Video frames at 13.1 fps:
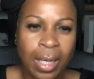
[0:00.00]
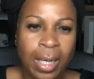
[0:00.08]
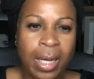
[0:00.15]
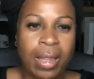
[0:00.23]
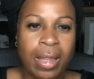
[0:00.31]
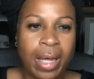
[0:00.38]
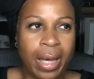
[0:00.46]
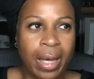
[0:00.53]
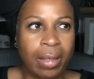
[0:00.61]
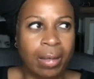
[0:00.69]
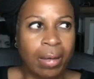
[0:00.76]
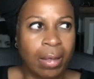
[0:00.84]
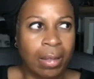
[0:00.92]

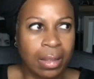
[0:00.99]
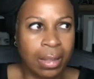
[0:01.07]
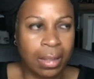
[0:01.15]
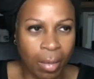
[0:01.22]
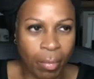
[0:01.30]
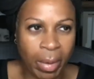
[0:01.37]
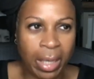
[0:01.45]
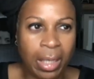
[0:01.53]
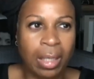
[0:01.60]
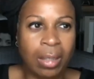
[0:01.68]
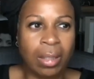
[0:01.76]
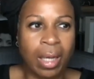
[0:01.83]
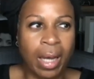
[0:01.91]
that somebody
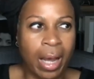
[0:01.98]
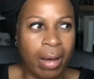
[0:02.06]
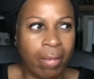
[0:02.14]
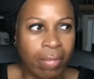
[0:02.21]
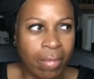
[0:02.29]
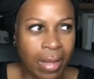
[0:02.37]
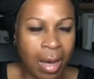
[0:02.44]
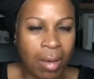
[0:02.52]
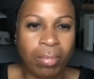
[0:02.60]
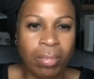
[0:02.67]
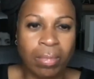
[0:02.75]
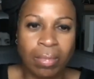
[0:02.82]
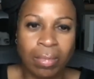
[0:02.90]
could have that
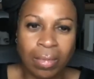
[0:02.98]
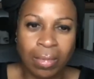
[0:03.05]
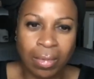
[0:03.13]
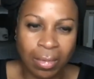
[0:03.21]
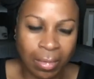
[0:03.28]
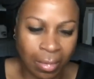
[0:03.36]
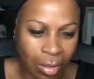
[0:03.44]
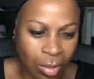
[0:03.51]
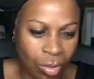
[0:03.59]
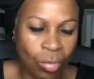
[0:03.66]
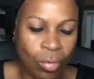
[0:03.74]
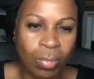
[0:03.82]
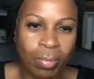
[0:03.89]

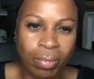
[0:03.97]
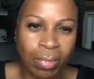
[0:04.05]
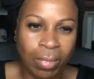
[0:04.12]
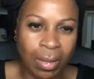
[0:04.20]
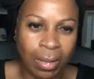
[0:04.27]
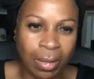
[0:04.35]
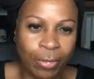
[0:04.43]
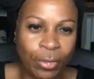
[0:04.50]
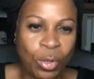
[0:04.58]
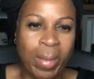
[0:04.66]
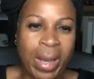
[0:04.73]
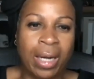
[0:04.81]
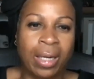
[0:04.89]
little of
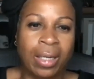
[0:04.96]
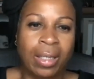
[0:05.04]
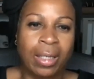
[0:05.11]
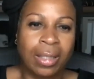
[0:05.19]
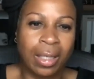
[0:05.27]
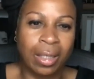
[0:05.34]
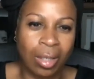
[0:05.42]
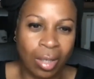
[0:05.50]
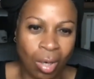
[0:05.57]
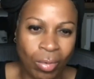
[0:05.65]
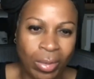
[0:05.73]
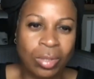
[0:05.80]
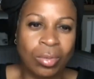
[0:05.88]
humanity that could
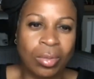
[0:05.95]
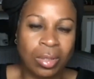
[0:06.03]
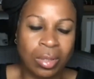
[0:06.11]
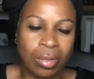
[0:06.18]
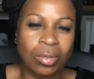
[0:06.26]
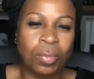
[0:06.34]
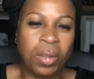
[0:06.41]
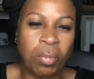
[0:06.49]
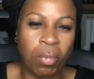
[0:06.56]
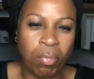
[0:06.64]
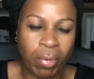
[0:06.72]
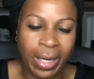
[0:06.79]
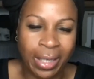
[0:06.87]
go into a church, people
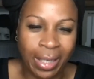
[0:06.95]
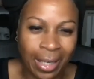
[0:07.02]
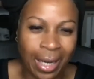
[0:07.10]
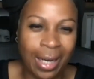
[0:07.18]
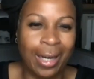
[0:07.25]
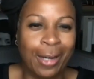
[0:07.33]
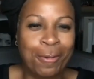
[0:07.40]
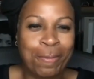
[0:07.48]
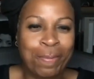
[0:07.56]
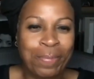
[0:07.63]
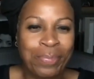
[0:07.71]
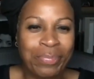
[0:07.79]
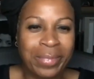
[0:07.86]
praying to God,
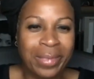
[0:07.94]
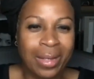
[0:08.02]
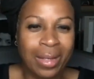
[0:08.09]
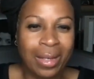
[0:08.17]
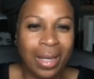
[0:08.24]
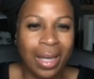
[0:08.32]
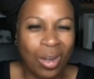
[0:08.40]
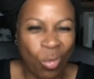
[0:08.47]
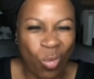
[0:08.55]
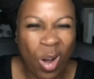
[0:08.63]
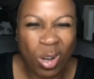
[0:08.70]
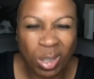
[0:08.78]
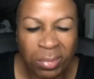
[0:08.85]
and then
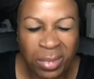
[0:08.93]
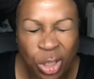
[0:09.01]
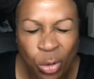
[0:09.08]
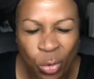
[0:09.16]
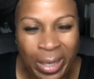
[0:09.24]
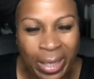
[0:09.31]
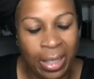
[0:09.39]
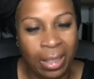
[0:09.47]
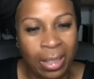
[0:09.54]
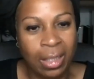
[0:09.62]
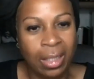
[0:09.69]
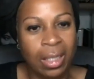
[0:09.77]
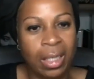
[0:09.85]
welcoming you in
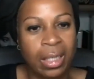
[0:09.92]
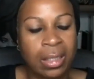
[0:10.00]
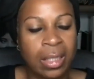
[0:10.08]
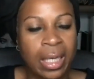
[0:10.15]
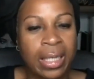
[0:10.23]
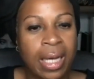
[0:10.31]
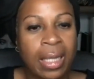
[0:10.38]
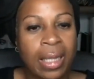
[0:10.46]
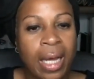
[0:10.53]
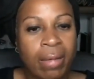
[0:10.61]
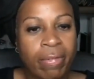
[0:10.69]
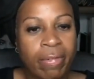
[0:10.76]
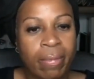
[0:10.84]
and take that
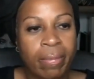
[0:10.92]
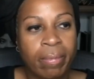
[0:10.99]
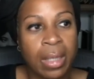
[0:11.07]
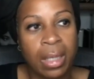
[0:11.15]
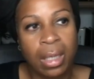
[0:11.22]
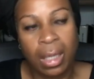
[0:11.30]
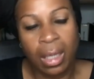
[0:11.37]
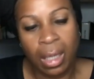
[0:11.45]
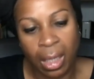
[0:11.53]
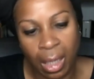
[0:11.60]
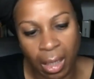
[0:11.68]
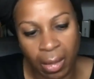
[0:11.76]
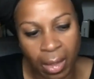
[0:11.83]
life. And
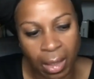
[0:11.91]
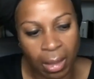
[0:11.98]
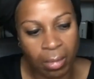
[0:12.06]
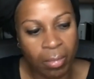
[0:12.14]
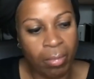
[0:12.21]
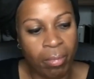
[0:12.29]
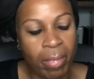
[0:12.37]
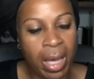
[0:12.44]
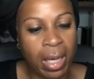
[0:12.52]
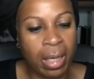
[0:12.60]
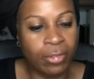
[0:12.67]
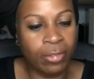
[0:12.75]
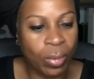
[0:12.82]
then
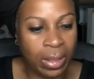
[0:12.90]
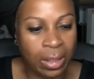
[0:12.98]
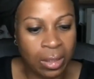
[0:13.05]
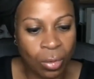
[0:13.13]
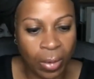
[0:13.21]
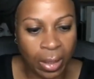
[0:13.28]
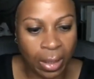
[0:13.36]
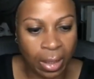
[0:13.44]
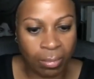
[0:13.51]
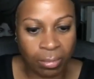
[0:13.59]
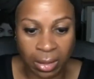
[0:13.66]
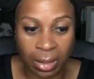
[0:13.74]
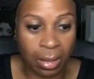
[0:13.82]
May of 2020,
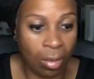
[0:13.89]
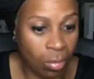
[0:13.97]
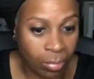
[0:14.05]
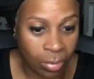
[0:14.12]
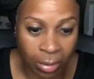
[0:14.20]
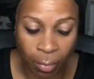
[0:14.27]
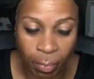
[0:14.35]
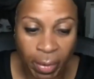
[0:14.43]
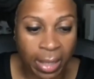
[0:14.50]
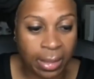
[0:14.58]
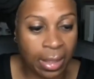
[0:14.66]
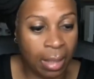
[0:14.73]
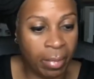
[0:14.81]
I'm sitting home during a
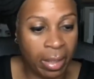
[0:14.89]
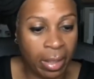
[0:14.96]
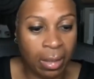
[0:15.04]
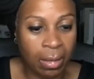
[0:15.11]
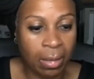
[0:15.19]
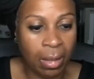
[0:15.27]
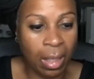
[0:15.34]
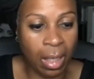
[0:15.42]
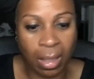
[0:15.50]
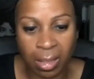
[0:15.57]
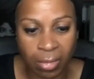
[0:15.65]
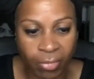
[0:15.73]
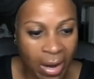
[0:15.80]
pandemic, and
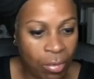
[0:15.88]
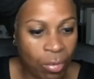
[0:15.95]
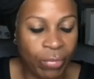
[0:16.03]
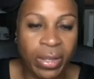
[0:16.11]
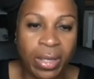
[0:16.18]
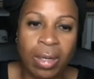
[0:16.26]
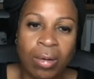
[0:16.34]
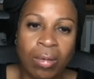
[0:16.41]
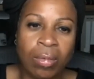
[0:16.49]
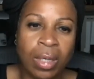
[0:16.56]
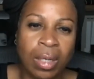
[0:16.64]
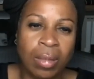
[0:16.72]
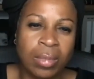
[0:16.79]
this viral video
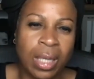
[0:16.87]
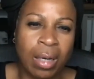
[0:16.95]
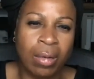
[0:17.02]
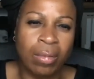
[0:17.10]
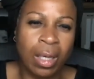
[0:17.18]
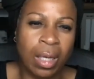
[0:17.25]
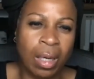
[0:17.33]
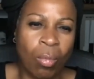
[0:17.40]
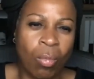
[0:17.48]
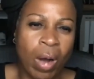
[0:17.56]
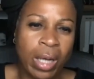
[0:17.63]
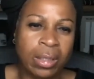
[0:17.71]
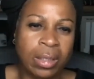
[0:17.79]
comes out, and I'm
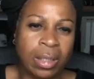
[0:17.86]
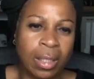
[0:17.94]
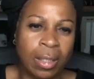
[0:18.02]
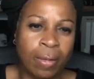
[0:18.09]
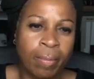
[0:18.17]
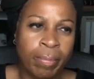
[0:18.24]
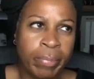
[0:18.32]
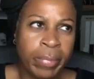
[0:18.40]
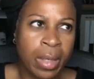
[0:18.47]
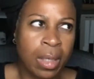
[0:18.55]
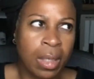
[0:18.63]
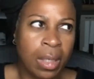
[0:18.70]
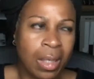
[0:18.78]
watching
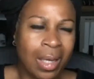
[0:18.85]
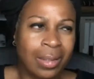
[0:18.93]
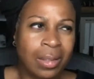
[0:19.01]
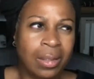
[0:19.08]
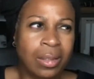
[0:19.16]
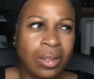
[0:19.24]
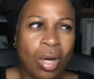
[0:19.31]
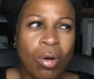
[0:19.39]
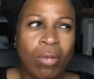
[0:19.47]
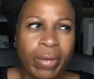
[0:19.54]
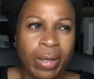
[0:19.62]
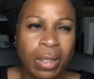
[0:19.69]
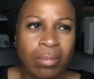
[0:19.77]
not just
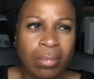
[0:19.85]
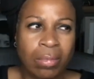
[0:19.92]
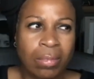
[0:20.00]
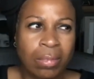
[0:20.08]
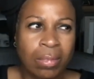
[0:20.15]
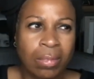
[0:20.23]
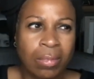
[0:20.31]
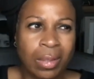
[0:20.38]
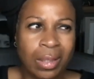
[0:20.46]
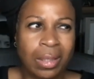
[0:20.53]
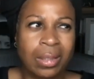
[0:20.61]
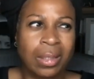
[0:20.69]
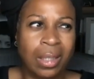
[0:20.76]
Chauvin with
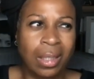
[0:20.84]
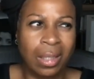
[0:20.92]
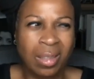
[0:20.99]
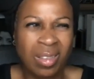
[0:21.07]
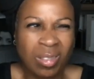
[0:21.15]
his knee